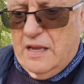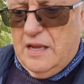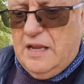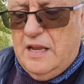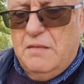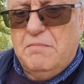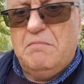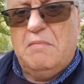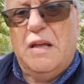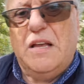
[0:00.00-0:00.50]

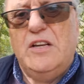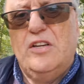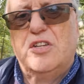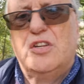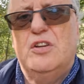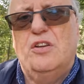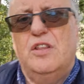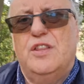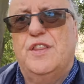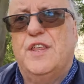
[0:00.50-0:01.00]
It
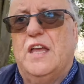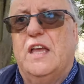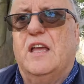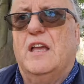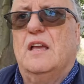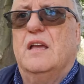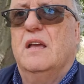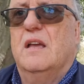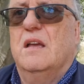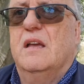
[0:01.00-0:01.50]
makes you
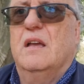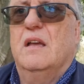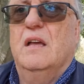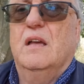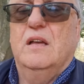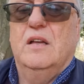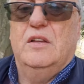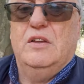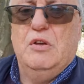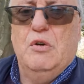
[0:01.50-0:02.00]
think
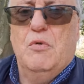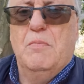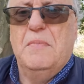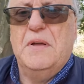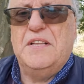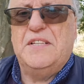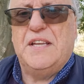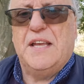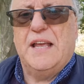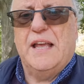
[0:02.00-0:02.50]
you're
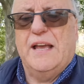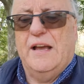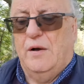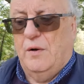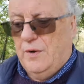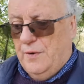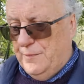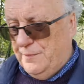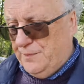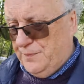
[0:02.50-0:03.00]
missing
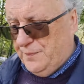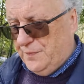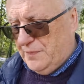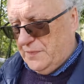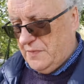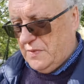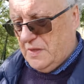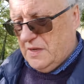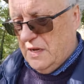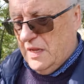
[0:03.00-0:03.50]
out.
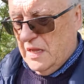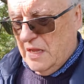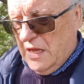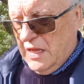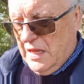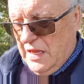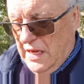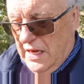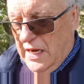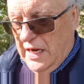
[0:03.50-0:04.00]

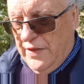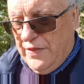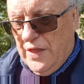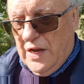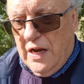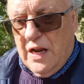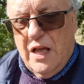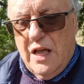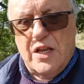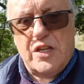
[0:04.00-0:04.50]
In
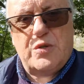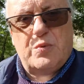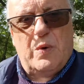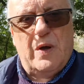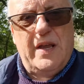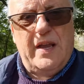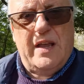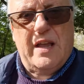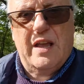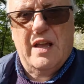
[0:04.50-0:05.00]
the last
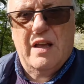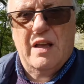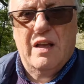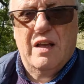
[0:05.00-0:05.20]
week,